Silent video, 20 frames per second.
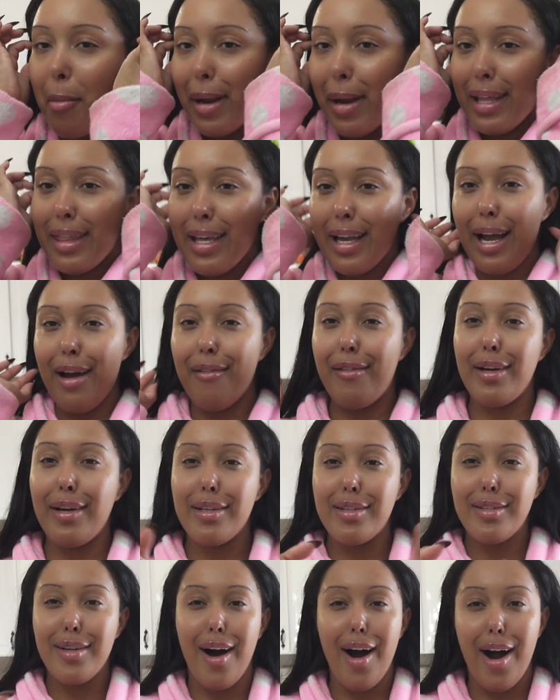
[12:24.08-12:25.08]
but I think I already
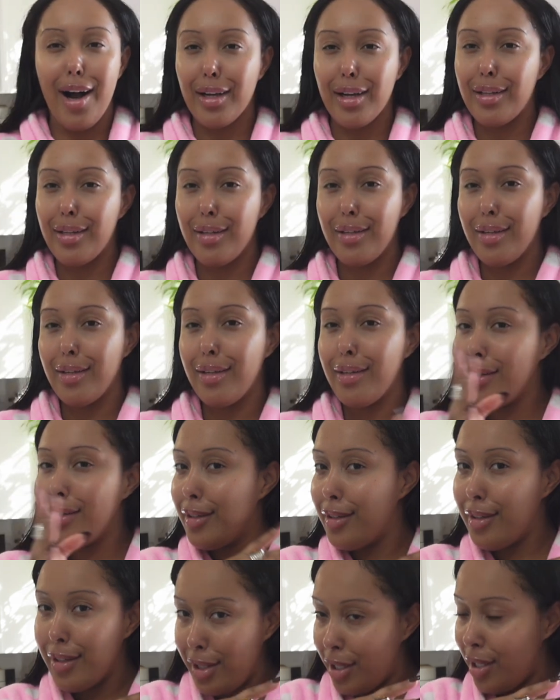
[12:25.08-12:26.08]
talked
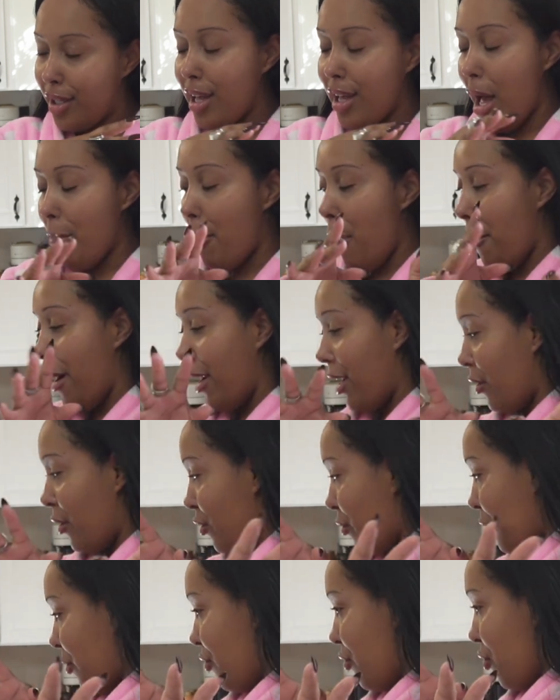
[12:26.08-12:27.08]
about my nail
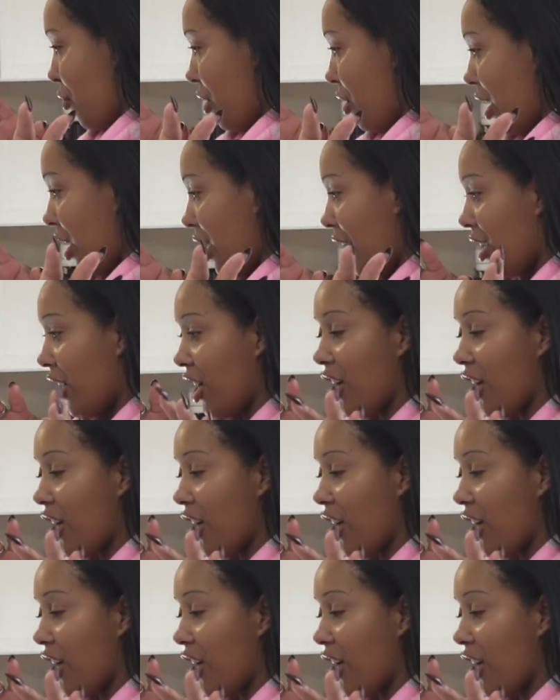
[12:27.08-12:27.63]
before.